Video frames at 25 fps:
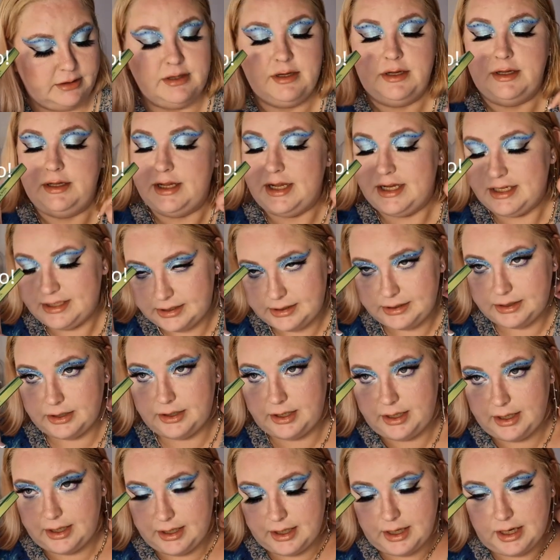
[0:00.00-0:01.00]

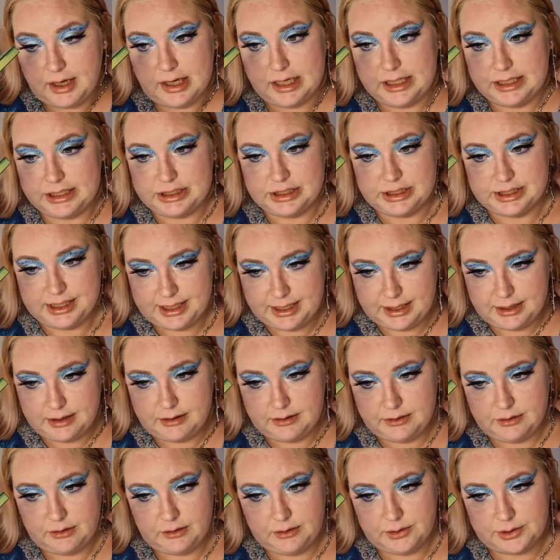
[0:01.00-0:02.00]
yesterday I checked
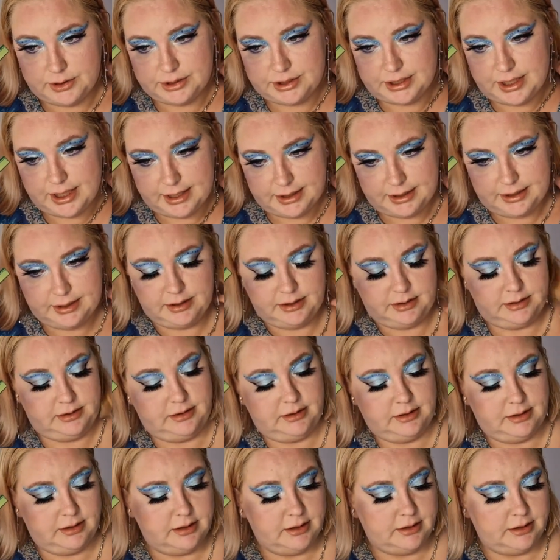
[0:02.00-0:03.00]

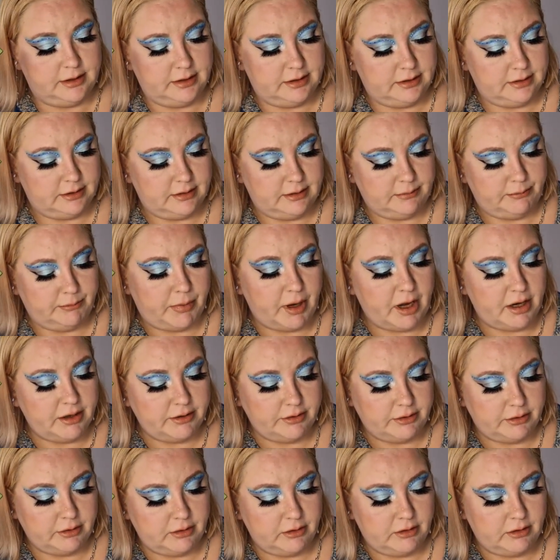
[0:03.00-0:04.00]
the
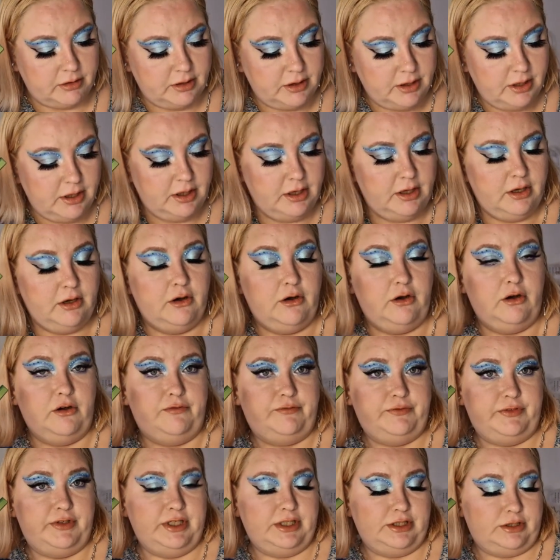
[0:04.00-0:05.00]
bundle
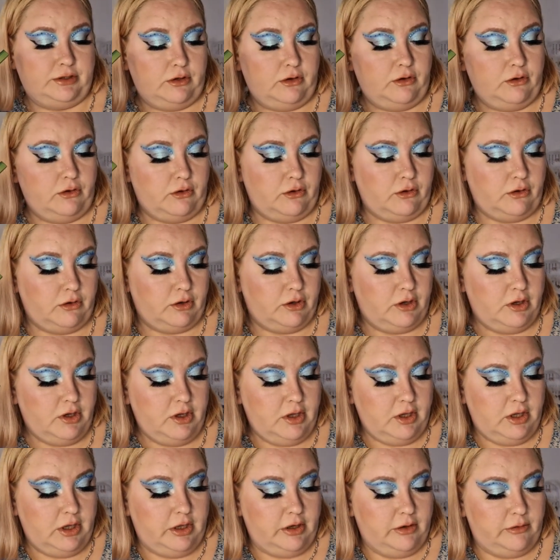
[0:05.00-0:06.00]
of this all
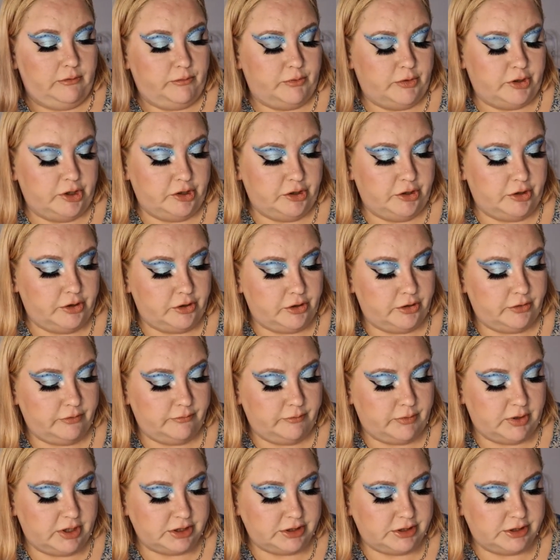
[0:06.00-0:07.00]

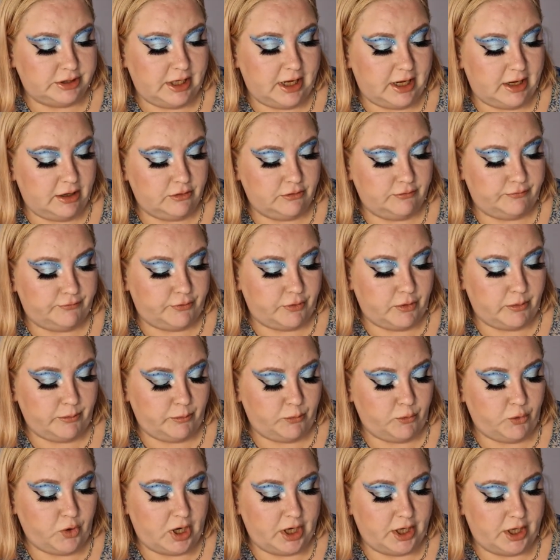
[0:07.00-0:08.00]
was down from
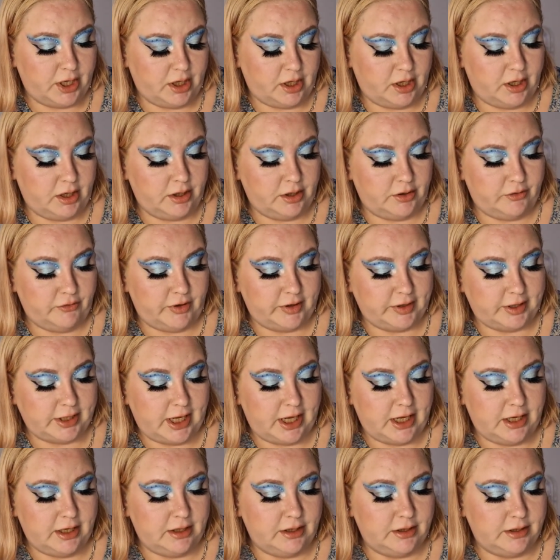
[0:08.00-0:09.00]

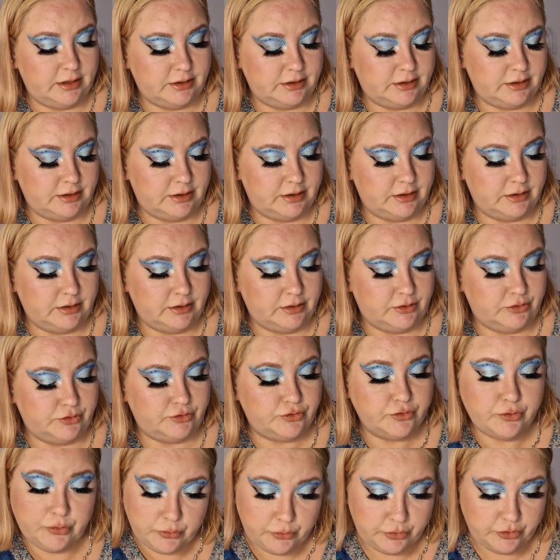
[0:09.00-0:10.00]

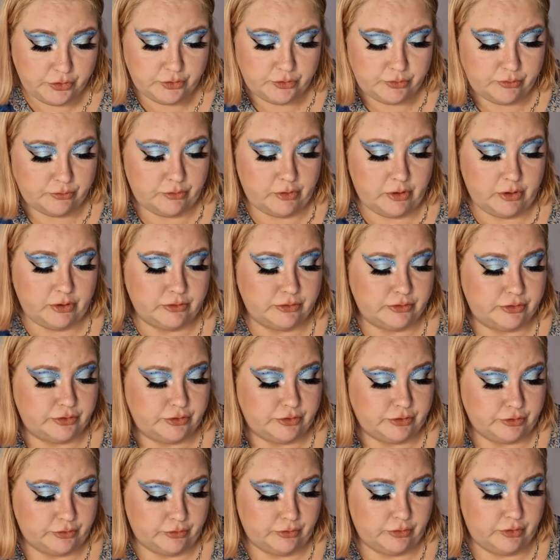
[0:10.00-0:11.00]
102 euros
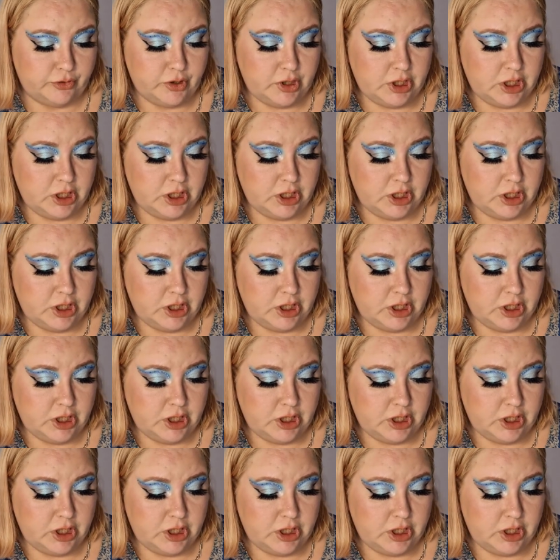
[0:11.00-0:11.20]
to